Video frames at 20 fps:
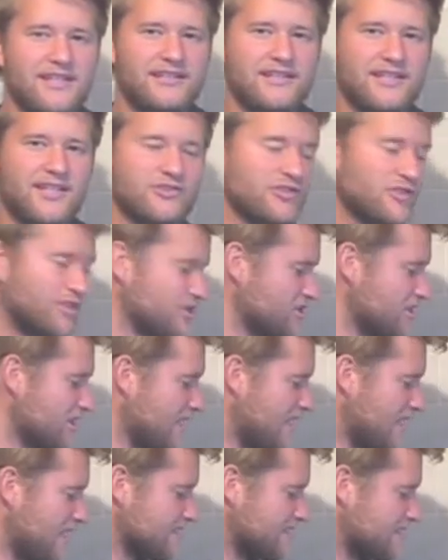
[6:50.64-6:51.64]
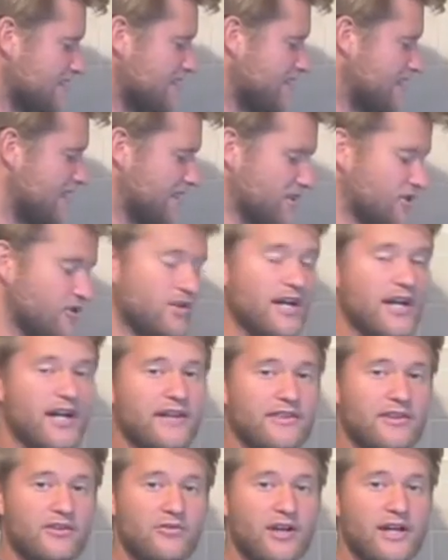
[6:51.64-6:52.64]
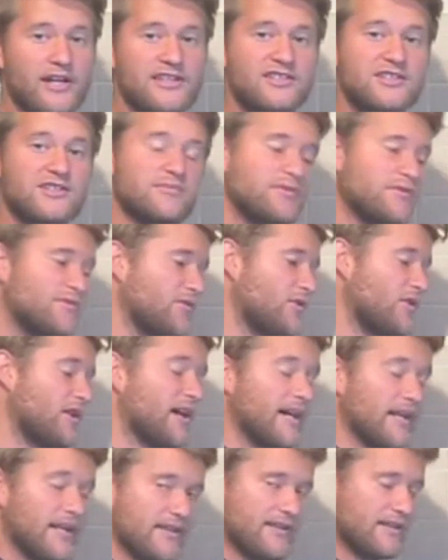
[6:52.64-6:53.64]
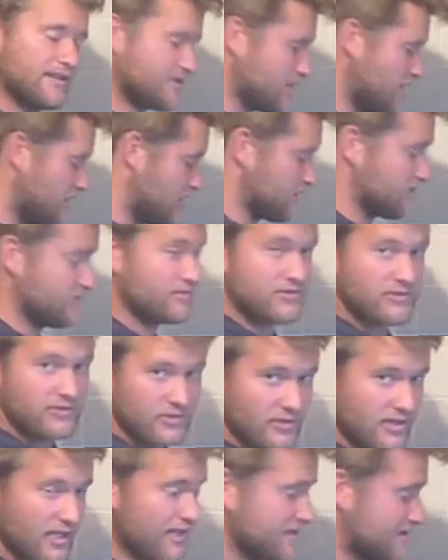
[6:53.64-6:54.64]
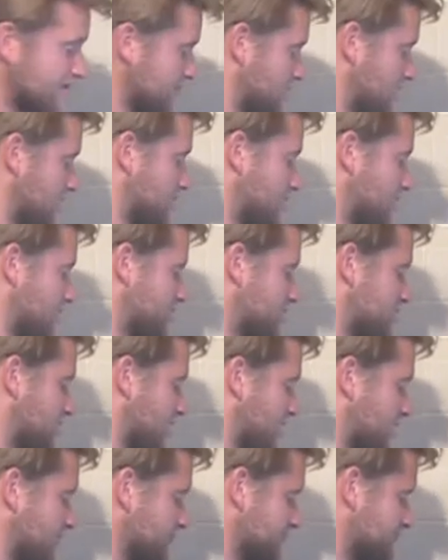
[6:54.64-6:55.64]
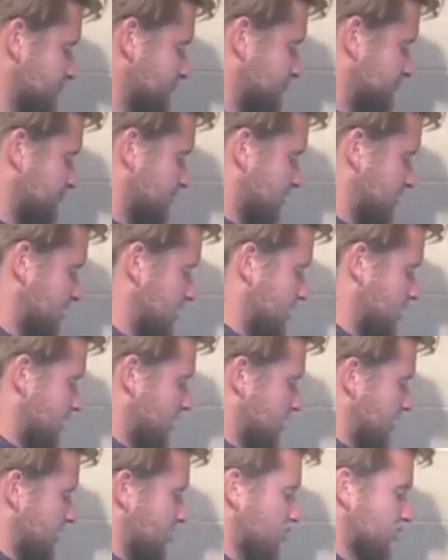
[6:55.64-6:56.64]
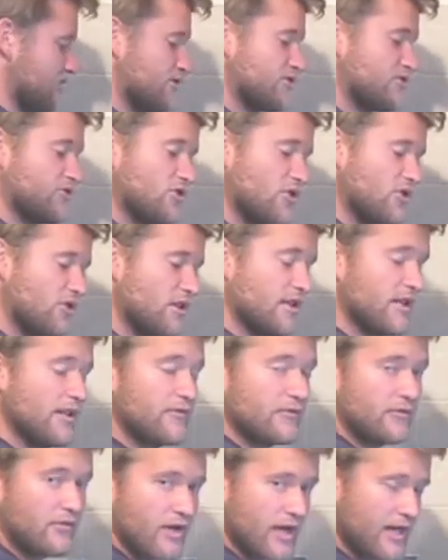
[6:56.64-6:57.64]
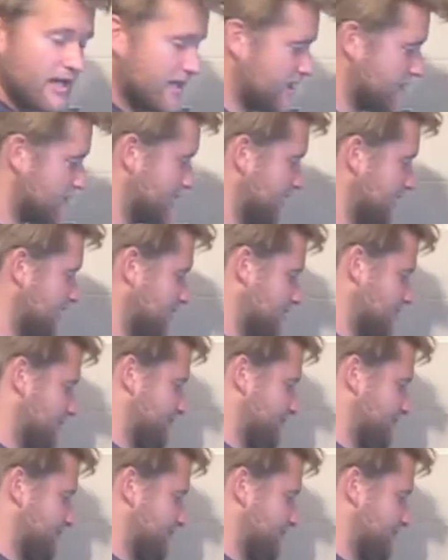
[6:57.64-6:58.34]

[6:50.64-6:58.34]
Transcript: Now tradition has it that you add the rice before adding the stock, so that's what I'm going to do now. You just stir it and fry it a bit.